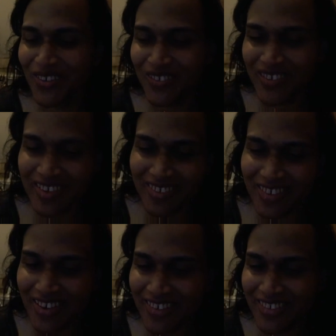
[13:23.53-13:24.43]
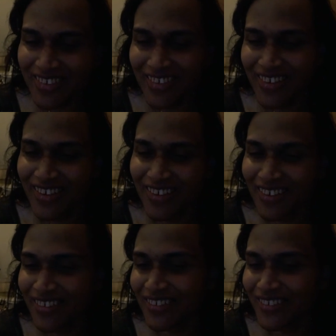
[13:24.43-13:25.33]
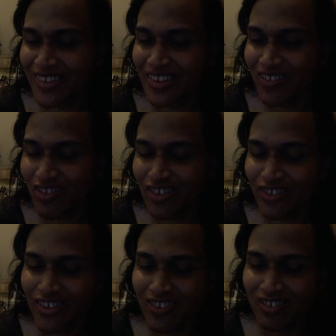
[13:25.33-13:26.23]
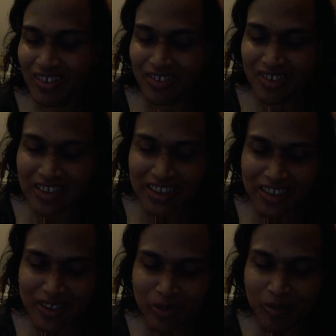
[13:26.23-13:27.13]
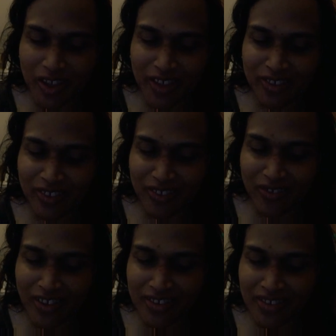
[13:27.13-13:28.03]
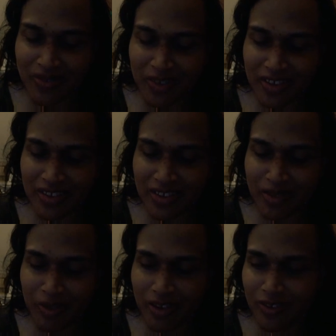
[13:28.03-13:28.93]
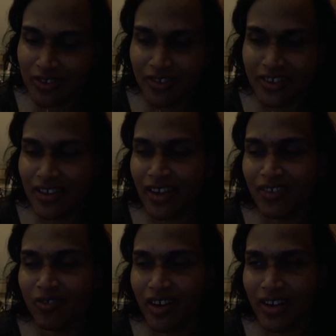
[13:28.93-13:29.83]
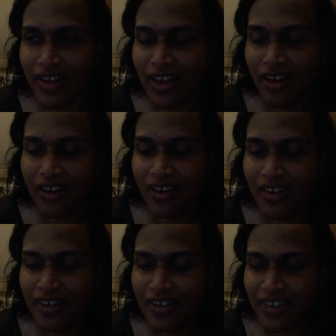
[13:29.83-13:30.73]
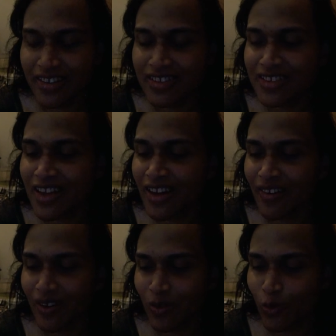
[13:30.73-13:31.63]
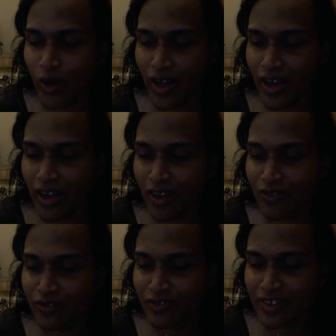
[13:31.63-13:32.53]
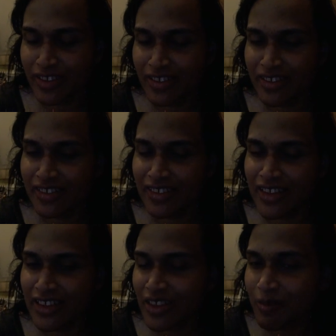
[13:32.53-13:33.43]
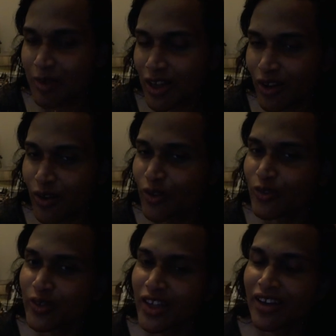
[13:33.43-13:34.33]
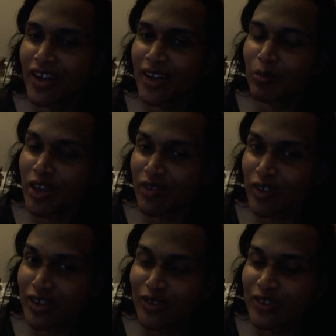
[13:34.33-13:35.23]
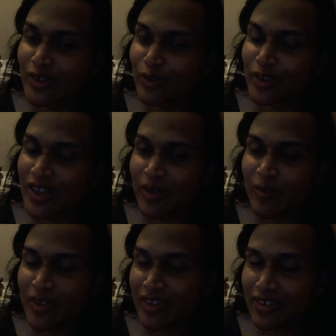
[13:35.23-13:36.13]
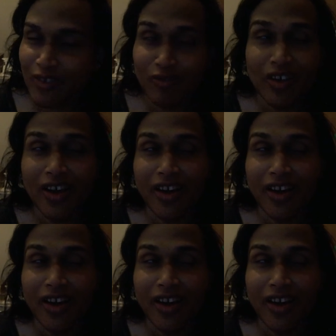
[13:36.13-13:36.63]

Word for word: already said it oh if you if you change your mind or find someone else let me know so it's like a very indirect way of letting them know that i applied for a loan so they're of,